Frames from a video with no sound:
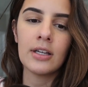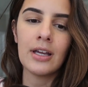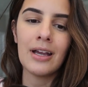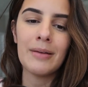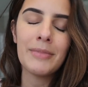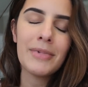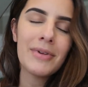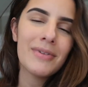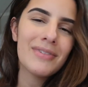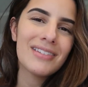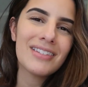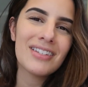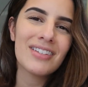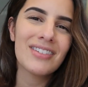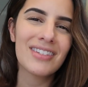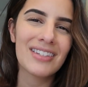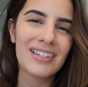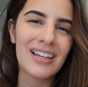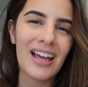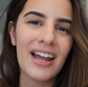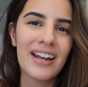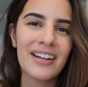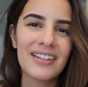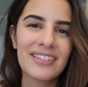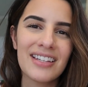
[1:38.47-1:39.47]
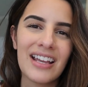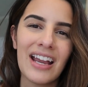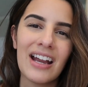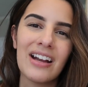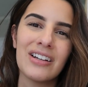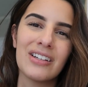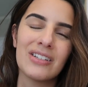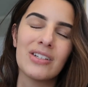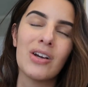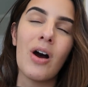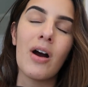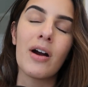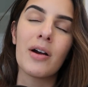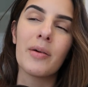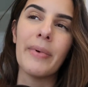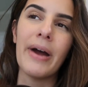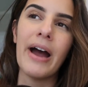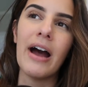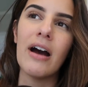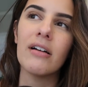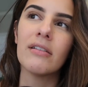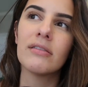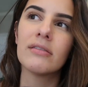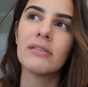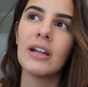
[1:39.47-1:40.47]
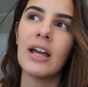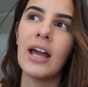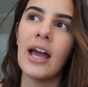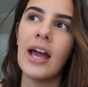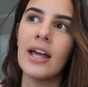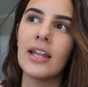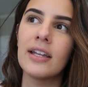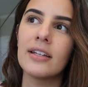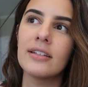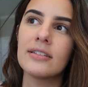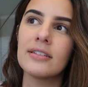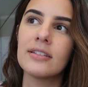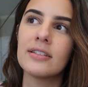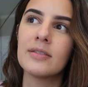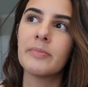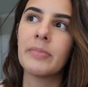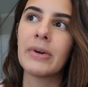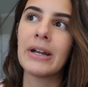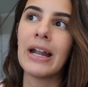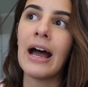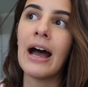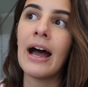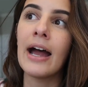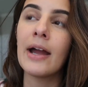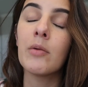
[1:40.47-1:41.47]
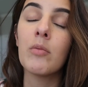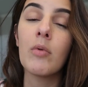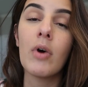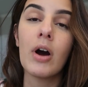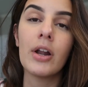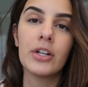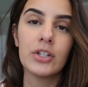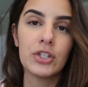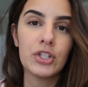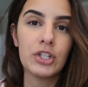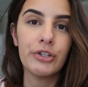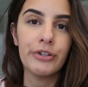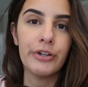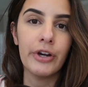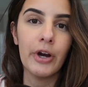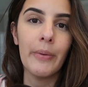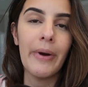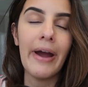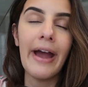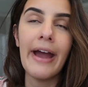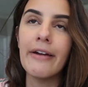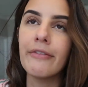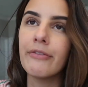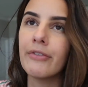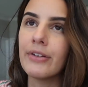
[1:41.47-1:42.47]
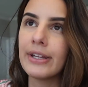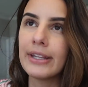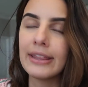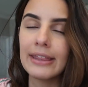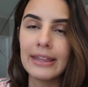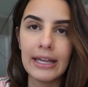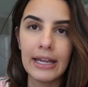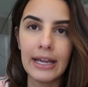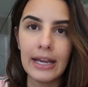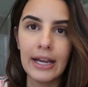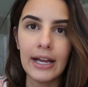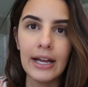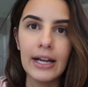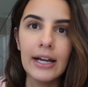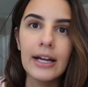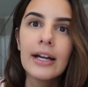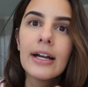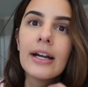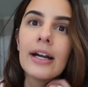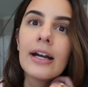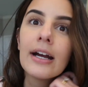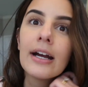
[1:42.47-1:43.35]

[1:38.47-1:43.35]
I mean, it's just kind of scary to talk about. But I wanted to know everything